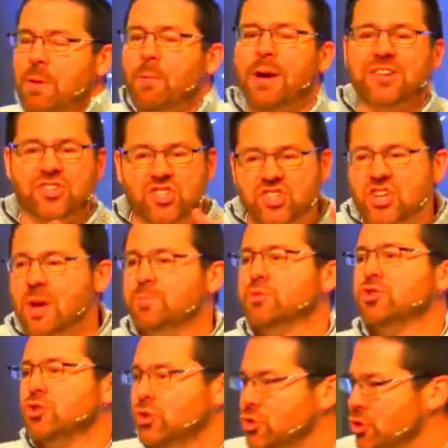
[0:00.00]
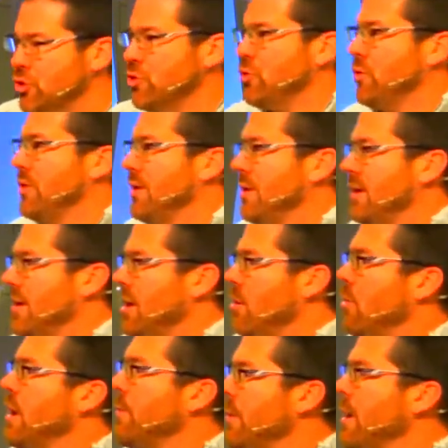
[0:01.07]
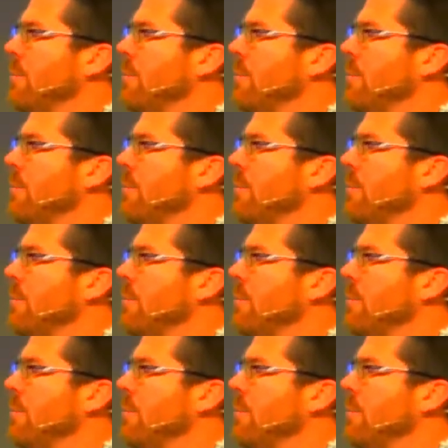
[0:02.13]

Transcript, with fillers: want a substitute. We, we